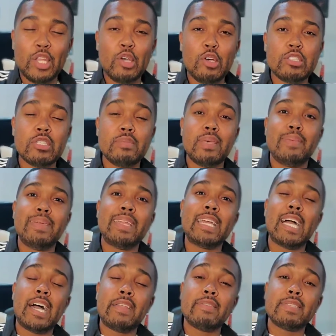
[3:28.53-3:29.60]
so maybe an
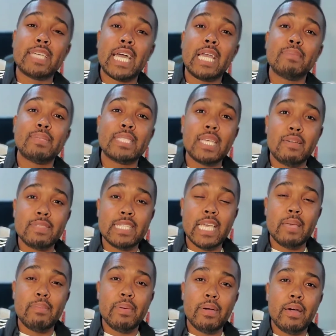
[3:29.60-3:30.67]
out of type
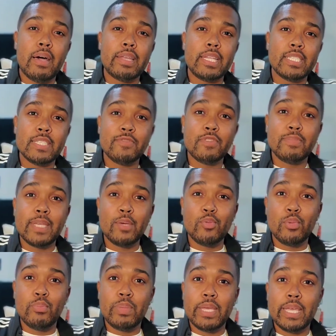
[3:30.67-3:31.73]
self-tape audition for me
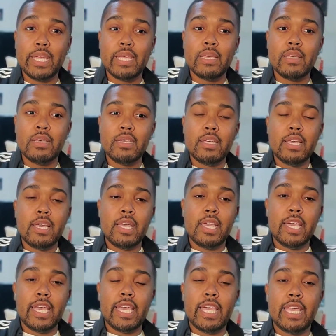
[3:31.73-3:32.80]
would be
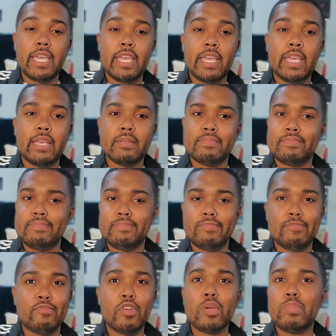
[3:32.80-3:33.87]
a
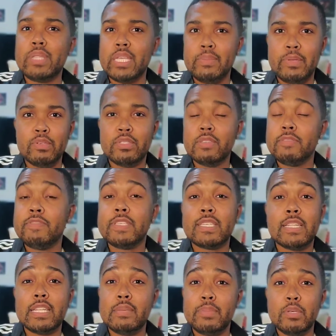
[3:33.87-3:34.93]
verbally abusive,
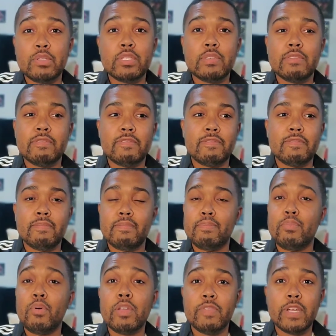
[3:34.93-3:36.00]
physically abusive
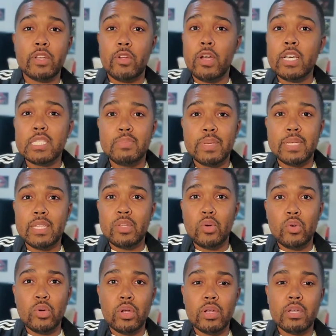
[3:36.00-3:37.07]
boyfriend or husband,
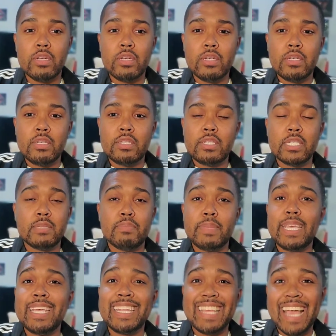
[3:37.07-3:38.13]
or just
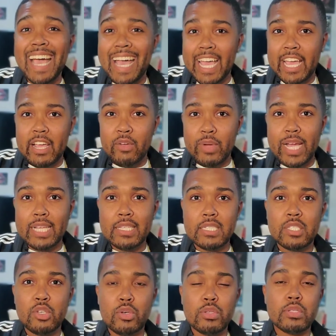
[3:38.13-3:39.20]
mean guy, right? Just
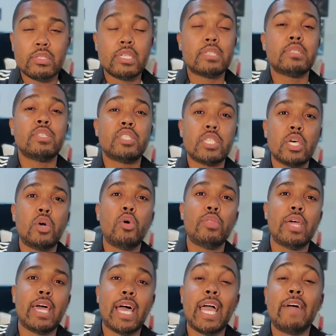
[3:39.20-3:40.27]
to show
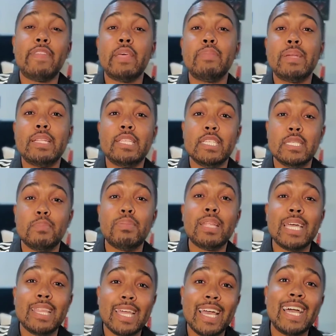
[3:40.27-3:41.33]
that I have the ability to
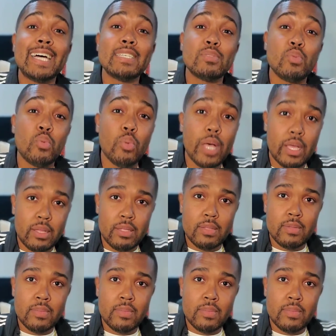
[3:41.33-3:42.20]
play that as well.